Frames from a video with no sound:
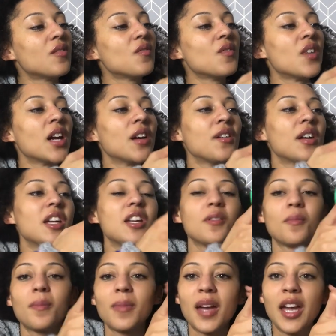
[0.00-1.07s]
very
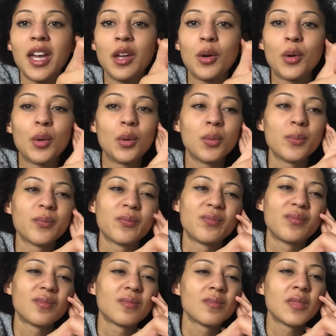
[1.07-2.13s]
pale,
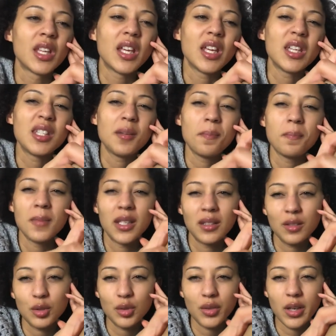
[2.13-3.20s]
is it
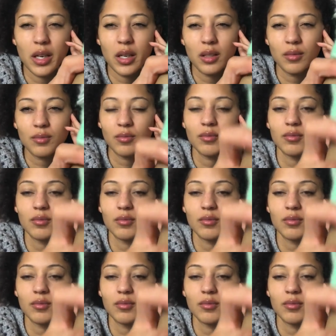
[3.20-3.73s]
mint green?